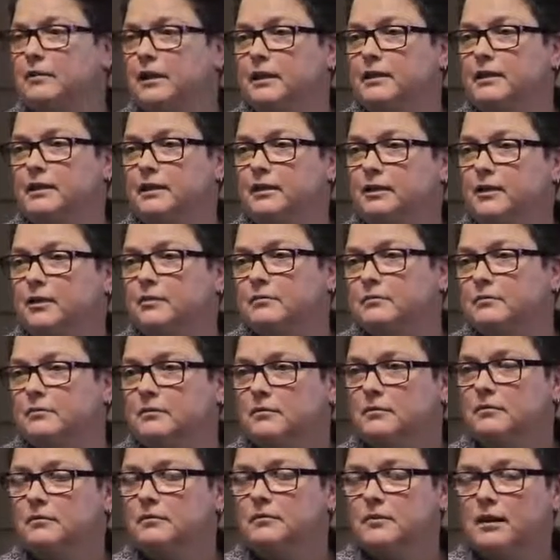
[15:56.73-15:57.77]
Like you know,
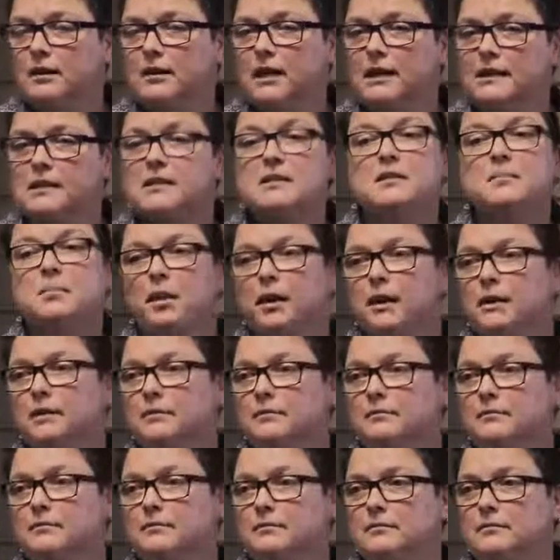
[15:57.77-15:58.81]
a license plate.
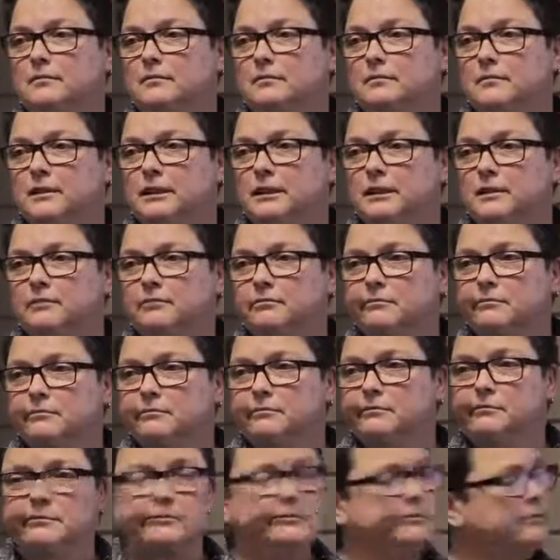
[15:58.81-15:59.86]
You know,
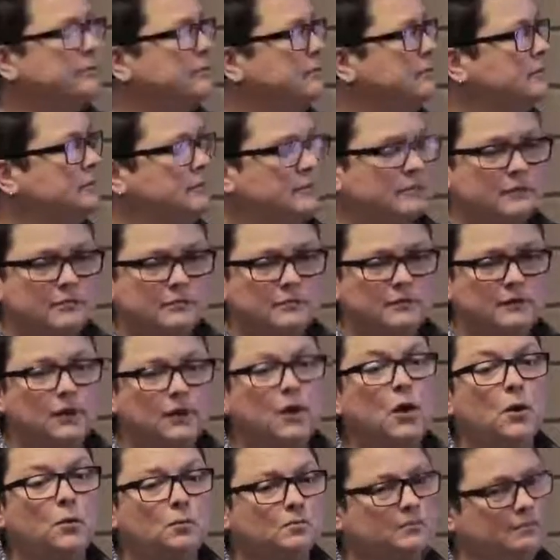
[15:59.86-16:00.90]
not mine.
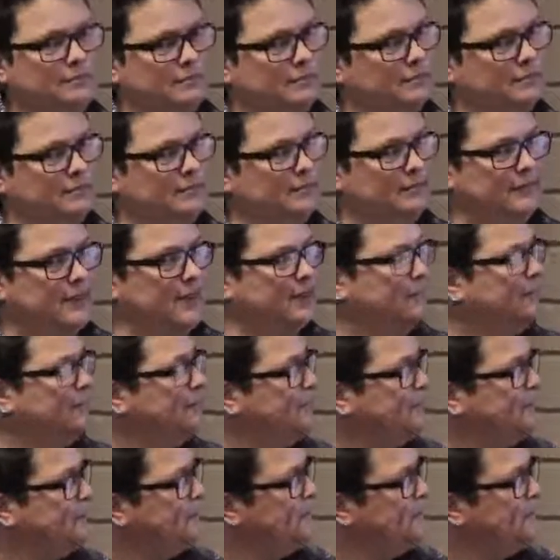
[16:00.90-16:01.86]
no, no.